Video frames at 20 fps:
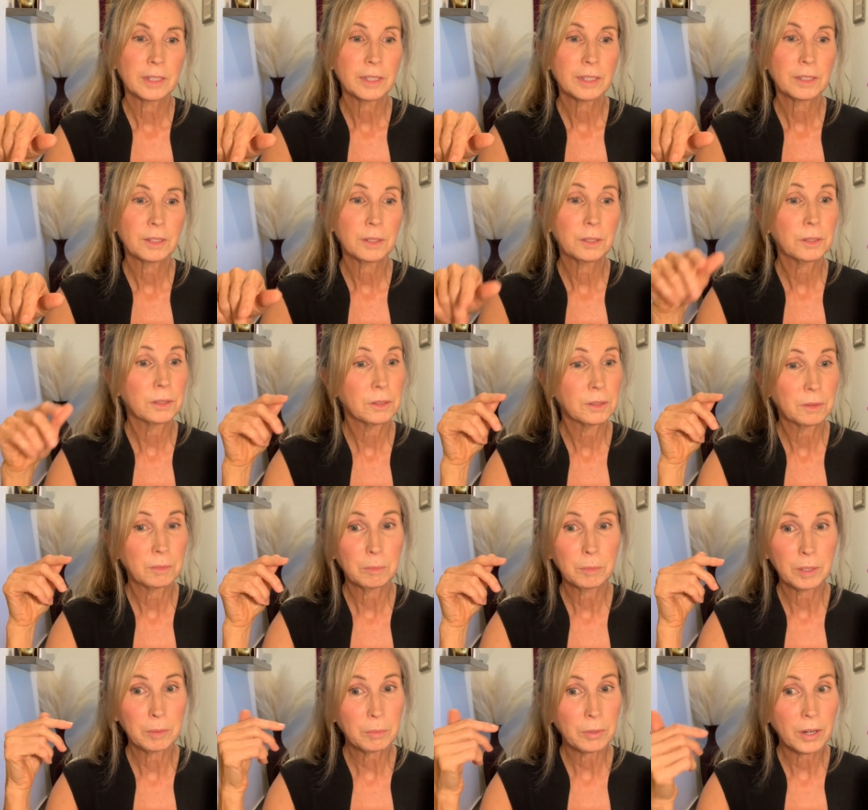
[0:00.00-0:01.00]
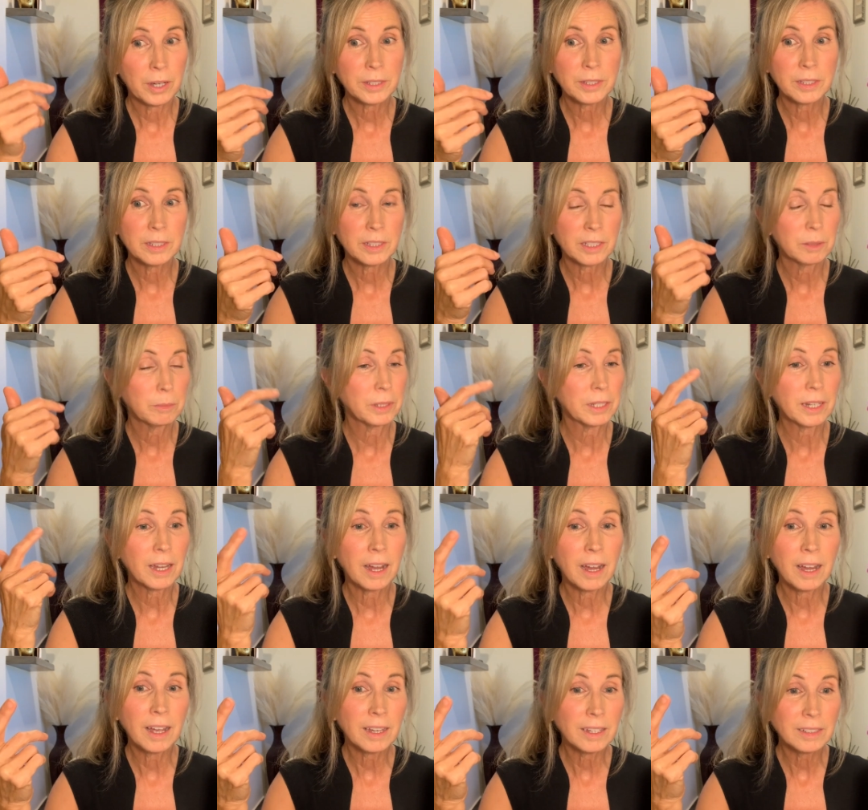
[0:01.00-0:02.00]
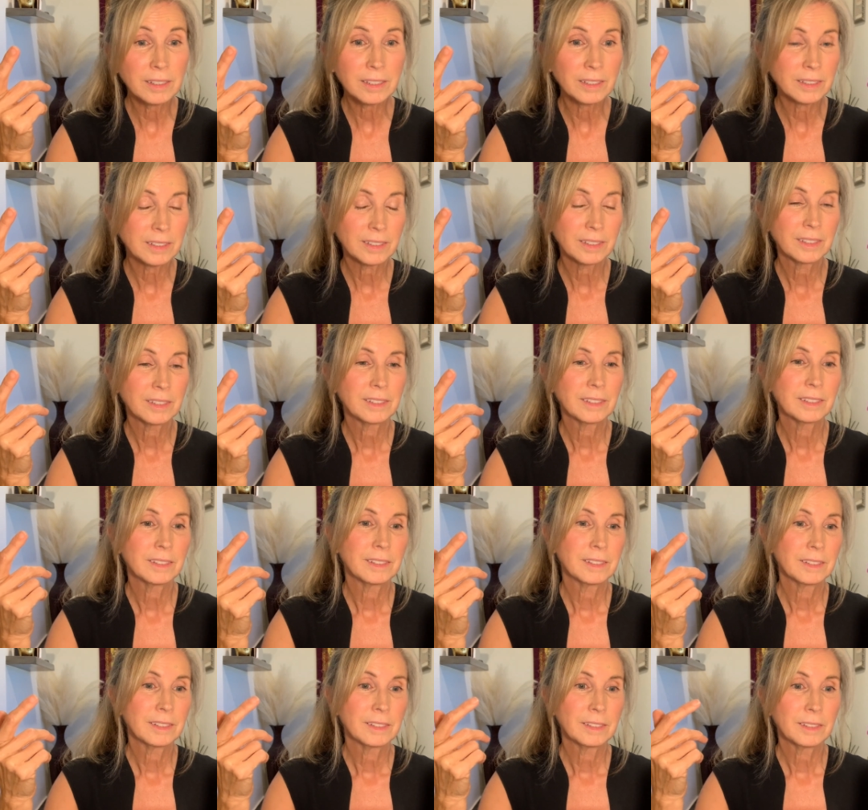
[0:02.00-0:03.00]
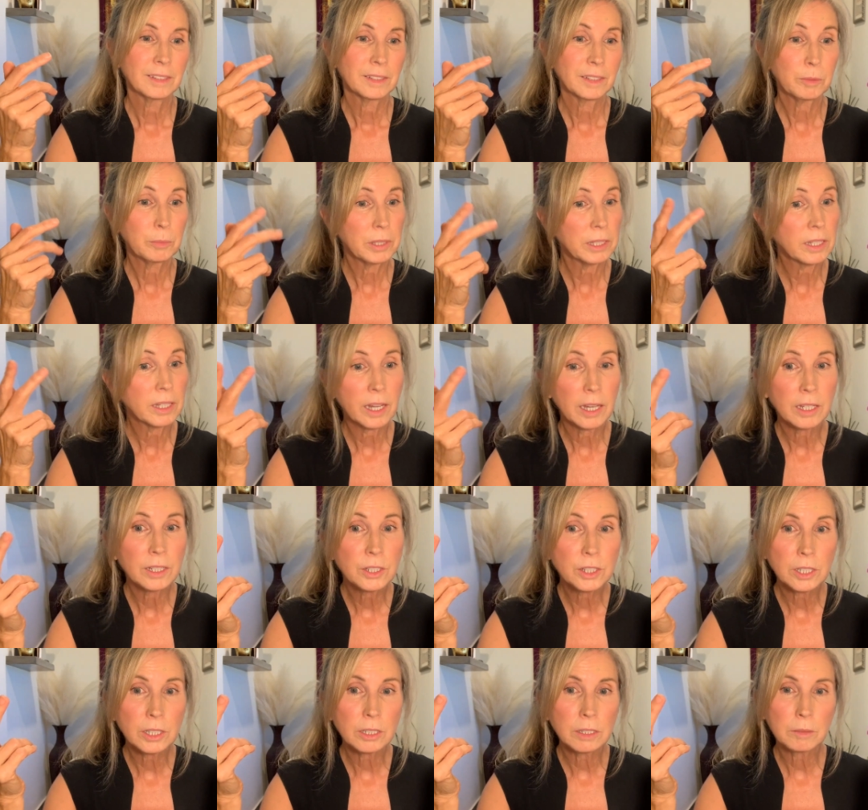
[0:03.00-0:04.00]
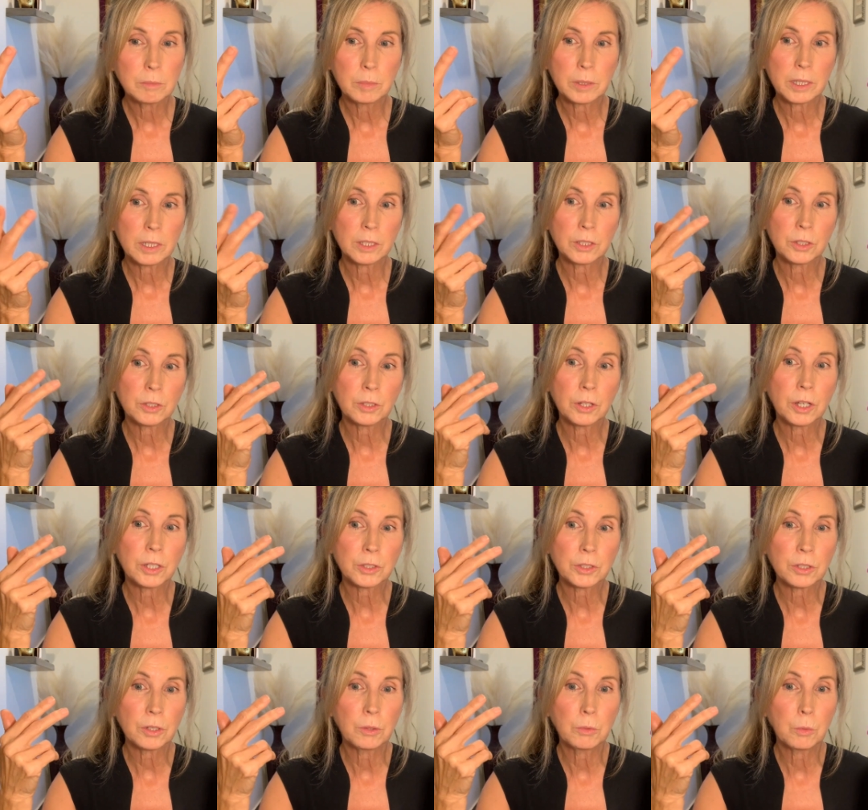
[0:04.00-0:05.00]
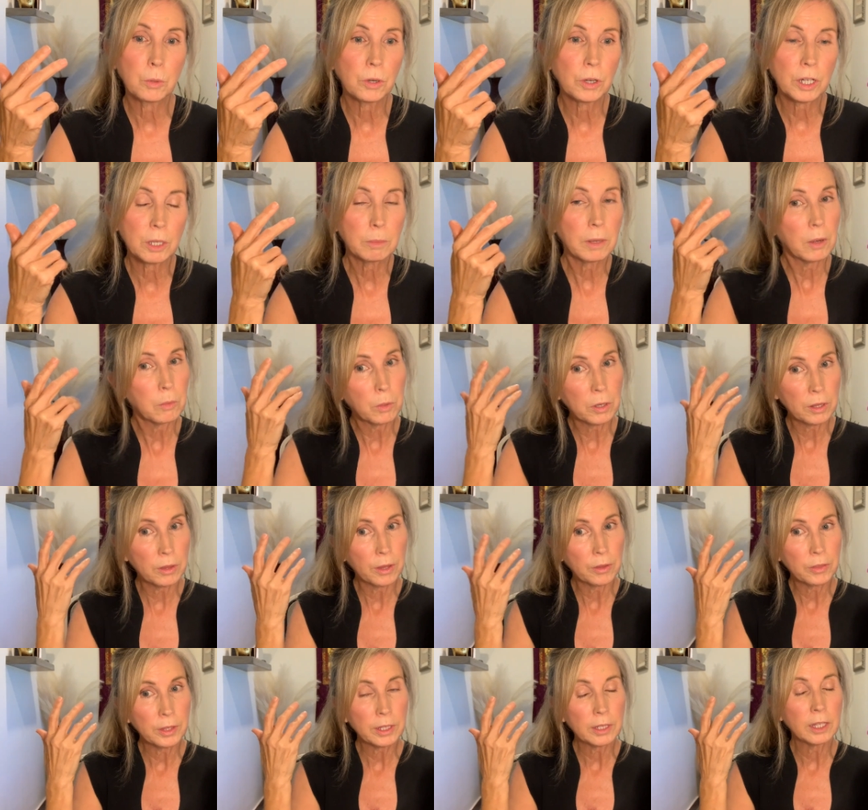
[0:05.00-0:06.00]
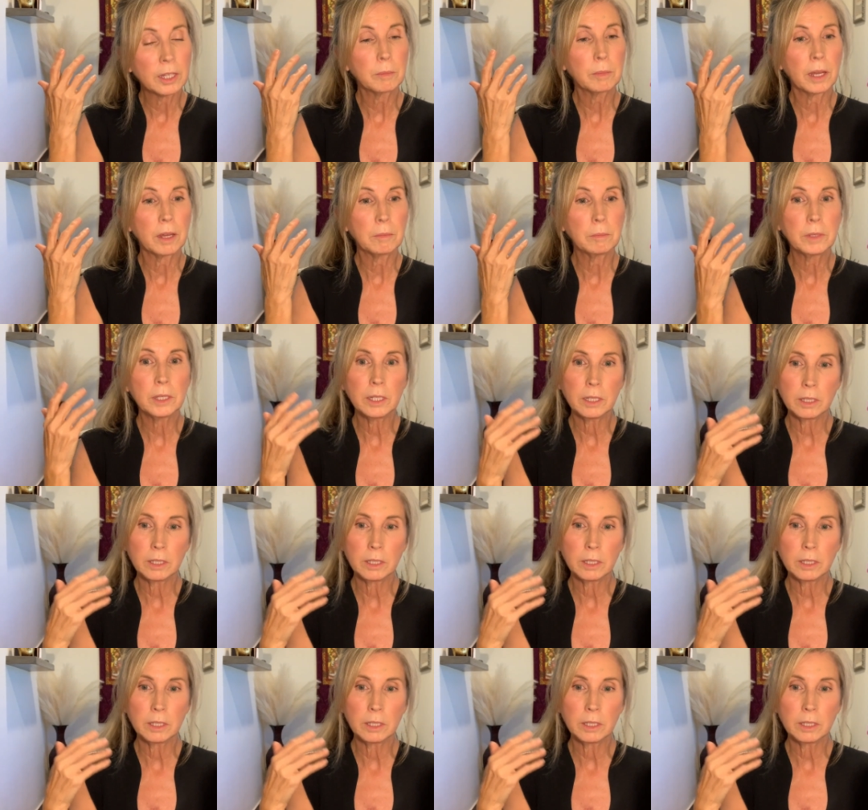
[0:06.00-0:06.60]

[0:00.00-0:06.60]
to be present, to be kind, to be engaging, because you're not so worried about what are they thinking about me.